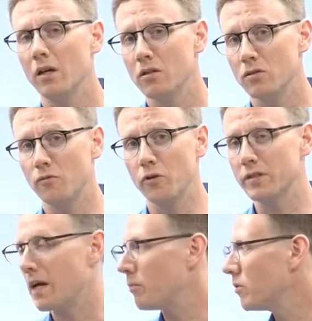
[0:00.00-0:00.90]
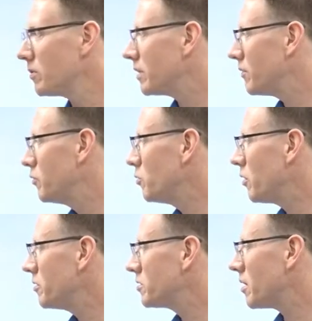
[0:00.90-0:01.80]
So for example, if you
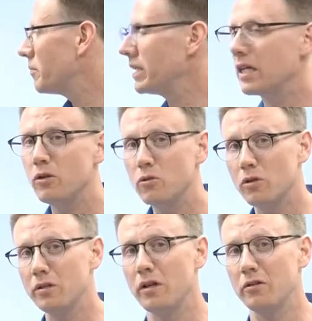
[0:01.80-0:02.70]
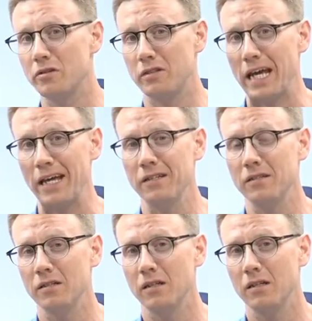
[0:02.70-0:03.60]
heard something that you couldn't
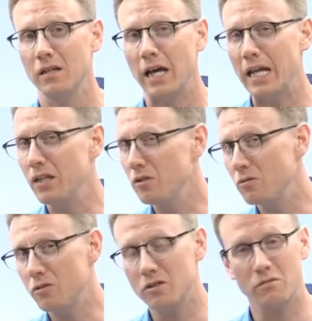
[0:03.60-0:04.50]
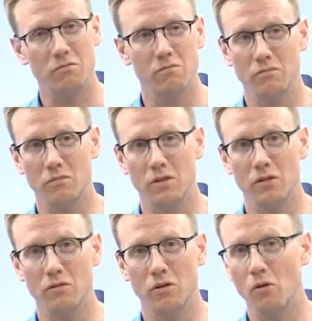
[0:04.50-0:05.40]
understand and then you just
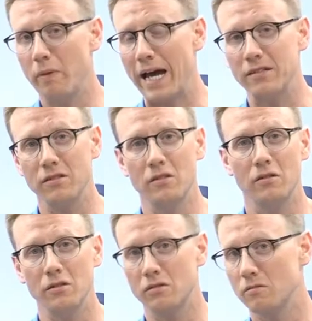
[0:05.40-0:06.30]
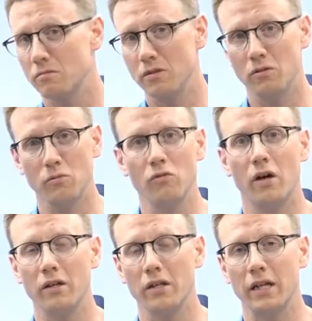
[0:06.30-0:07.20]
go past it or just move
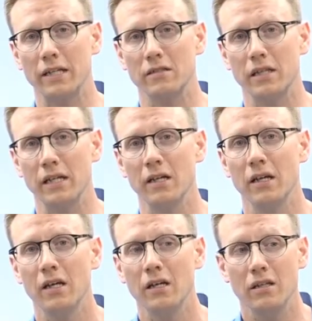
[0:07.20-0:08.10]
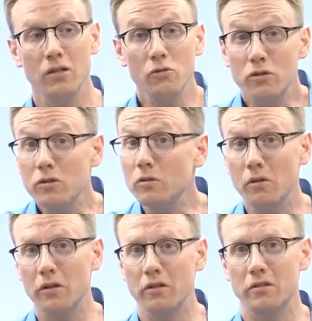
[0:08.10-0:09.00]
on to the next thing, then you still
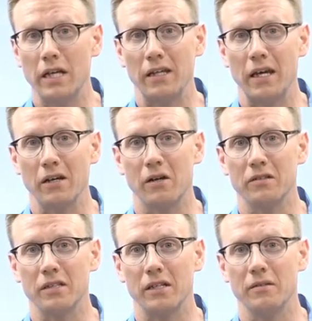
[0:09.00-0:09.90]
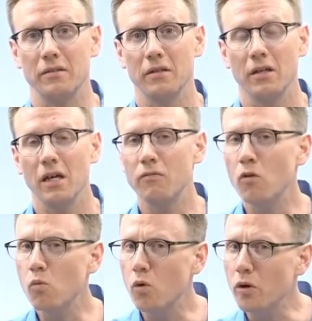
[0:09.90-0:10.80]
don't understand that content. If a
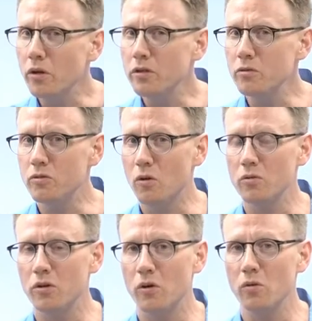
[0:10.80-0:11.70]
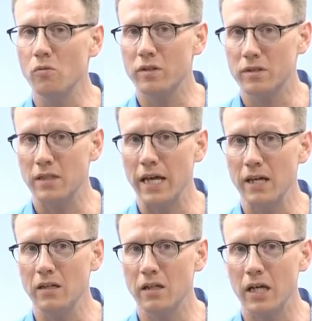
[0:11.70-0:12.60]
word you don't know was
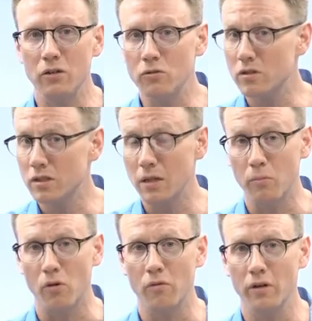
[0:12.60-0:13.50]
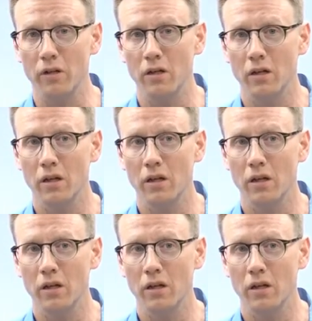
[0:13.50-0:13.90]
said and you just skip over it,